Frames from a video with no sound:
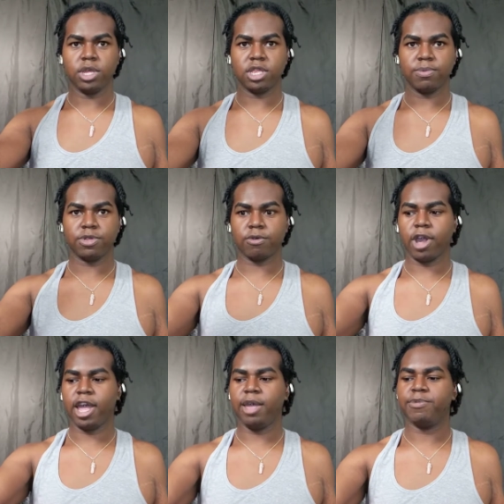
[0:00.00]

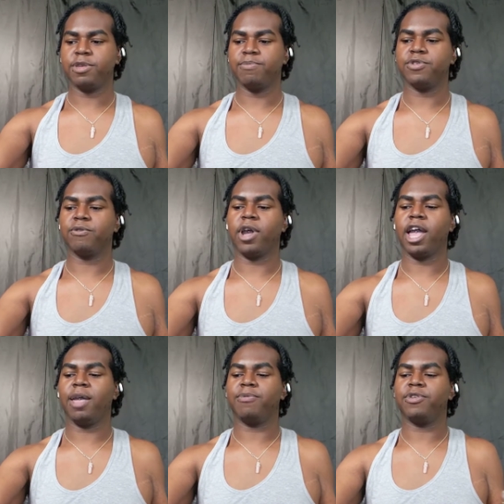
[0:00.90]
Subscribe,
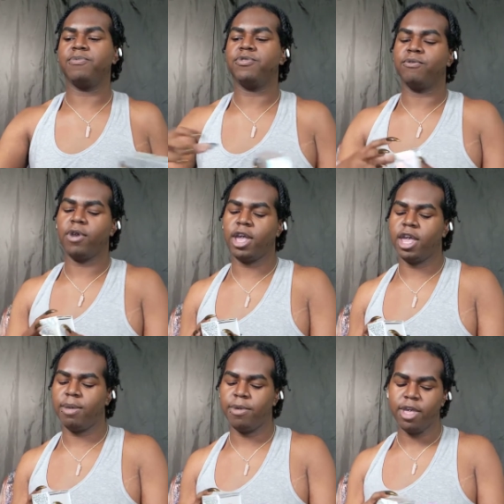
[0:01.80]
subscribe, subscribe.